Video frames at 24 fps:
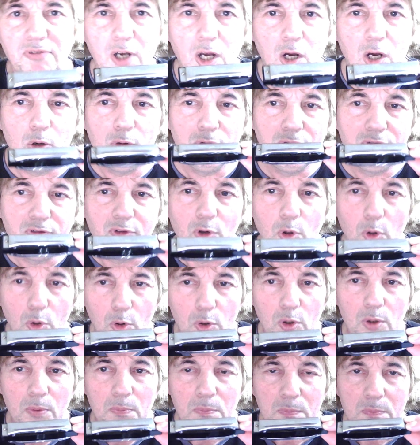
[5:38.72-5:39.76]
hole
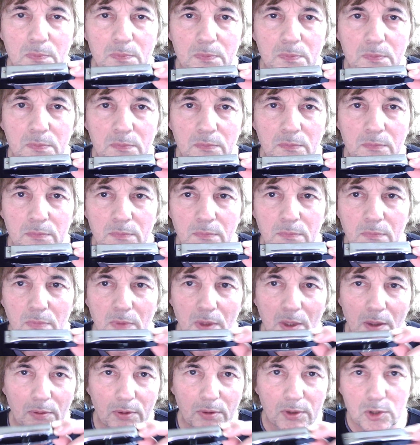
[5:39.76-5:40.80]
4.
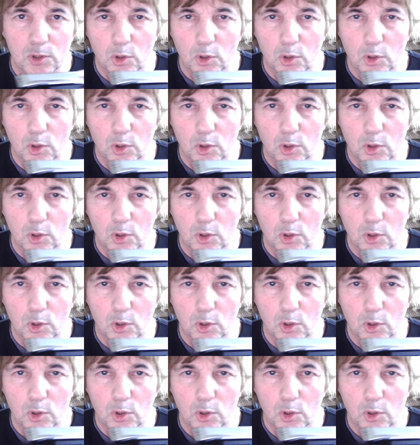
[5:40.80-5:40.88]
We'll